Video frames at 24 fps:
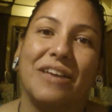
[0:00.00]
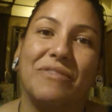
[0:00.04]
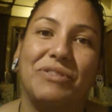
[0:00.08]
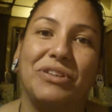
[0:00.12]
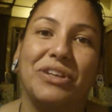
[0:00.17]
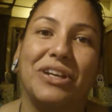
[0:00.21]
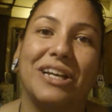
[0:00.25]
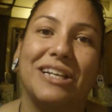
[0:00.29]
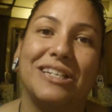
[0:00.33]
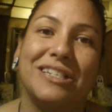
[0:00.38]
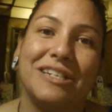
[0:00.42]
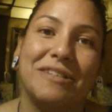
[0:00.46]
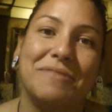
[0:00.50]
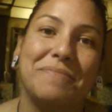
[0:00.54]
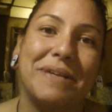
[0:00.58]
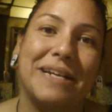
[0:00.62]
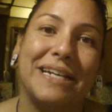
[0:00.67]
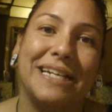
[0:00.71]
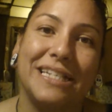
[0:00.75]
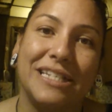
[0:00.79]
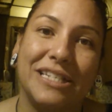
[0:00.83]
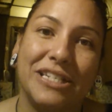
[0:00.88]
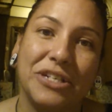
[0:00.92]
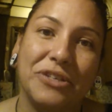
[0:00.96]
you guys are on my
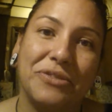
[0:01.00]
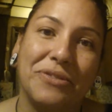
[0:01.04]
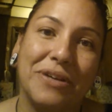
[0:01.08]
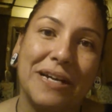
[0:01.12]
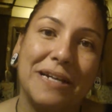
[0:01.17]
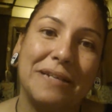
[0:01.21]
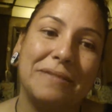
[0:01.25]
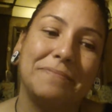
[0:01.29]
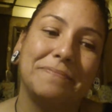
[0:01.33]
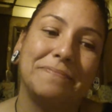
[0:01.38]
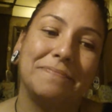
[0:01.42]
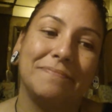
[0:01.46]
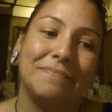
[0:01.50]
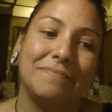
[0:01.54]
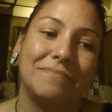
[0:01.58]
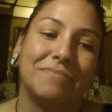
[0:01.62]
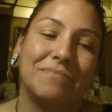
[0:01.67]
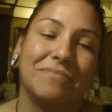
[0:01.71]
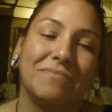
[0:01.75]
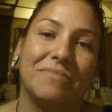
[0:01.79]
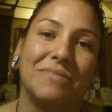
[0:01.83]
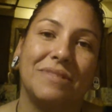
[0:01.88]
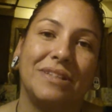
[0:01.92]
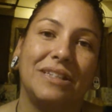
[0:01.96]
Instagram,
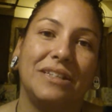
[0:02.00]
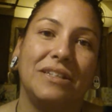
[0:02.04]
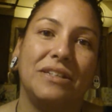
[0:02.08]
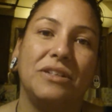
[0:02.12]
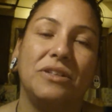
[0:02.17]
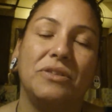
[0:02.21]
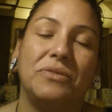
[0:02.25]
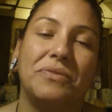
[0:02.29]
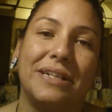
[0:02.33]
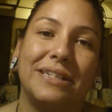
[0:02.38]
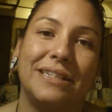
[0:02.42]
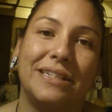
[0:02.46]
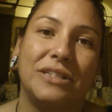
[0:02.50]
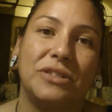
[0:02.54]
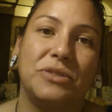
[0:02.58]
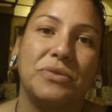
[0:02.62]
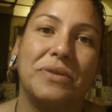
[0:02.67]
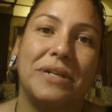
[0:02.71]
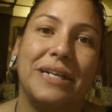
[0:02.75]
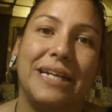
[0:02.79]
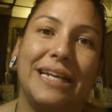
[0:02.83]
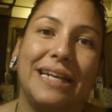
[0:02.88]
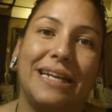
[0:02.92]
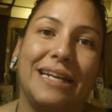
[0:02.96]
you read the
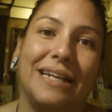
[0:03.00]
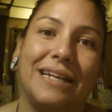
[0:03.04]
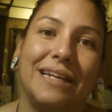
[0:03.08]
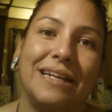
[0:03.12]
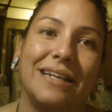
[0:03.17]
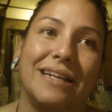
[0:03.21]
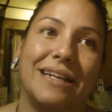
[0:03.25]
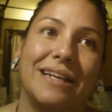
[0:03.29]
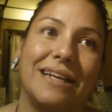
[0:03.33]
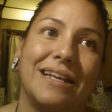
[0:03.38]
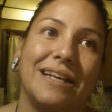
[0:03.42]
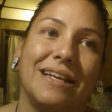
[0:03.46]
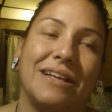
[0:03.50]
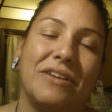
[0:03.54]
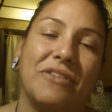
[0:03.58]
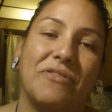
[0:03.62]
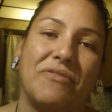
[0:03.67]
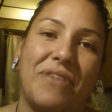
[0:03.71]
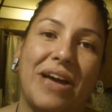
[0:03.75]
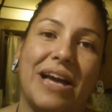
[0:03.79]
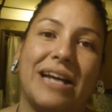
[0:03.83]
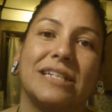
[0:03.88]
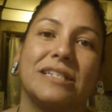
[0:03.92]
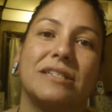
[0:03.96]
20
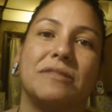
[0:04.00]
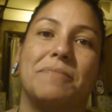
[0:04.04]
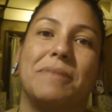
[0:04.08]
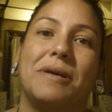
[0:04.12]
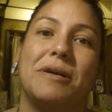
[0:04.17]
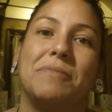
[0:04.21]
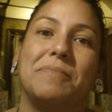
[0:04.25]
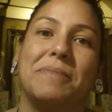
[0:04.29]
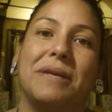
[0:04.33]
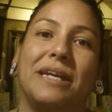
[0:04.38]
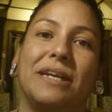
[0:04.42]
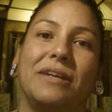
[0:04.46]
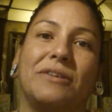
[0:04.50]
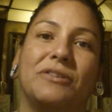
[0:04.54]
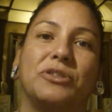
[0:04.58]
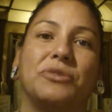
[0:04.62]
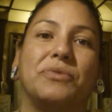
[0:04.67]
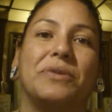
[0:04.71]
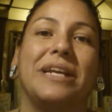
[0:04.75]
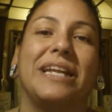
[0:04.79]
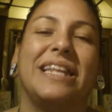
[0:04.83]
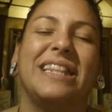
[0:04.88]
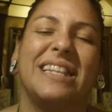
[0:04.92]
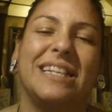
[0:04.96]
facts about me or
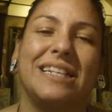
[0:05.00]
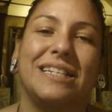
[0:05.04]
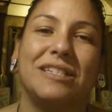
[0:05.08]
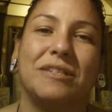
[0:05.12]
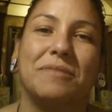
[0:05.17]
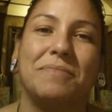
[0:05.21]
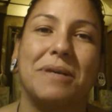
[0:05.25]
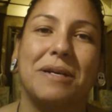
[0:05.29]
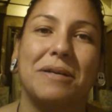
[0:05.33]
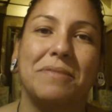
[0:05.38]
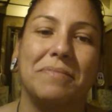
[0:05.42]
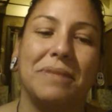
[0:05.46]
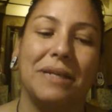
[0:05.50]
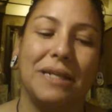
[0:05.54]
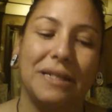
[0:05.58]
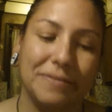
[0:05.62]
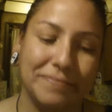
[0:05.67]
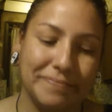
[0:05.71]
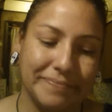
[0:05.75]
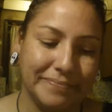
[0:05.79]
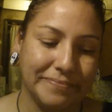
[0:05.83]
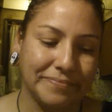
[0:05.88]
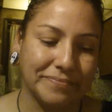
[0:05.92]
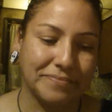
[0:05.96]
20 things about me
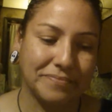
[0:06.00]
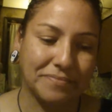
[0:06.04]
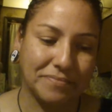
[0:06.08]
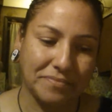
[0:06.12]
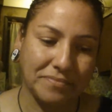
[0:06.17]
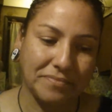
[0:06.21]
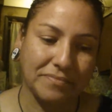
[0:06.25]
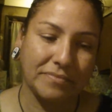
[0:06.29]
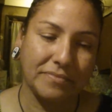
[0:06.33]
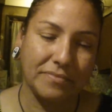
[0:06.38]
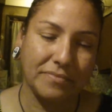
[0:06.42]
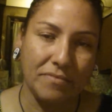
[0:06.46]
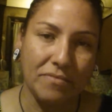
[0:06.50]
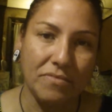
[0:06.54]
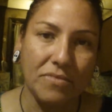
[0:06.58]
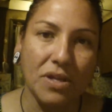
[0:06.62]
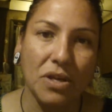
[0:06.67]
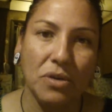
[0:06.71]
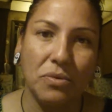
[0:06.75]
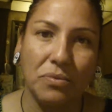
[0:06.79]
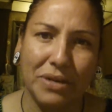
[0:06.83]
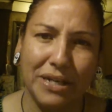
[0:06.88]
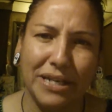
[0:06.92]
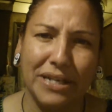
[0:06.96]

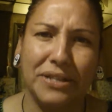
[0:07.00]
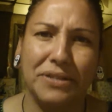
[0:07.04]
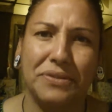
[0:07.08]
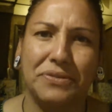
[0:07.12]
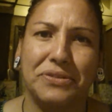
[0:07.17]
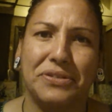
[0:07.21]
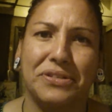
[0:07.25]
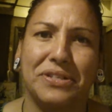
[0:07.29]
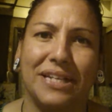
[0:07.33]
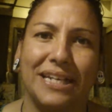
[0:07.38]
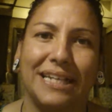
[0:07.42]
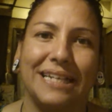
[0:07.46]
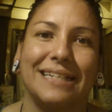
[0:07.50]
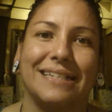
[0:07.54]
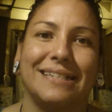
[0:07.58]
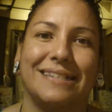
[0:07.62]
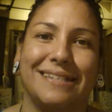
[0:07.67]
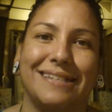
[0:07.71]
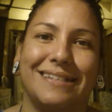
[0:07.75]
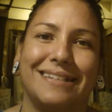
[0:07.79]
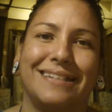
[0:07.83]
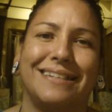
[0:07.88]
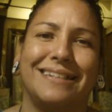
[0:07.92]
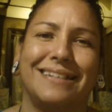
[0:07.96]
one of those
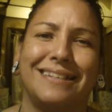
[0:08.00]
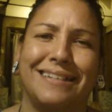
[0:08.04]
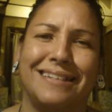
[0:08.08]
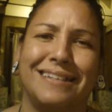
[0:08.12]
things.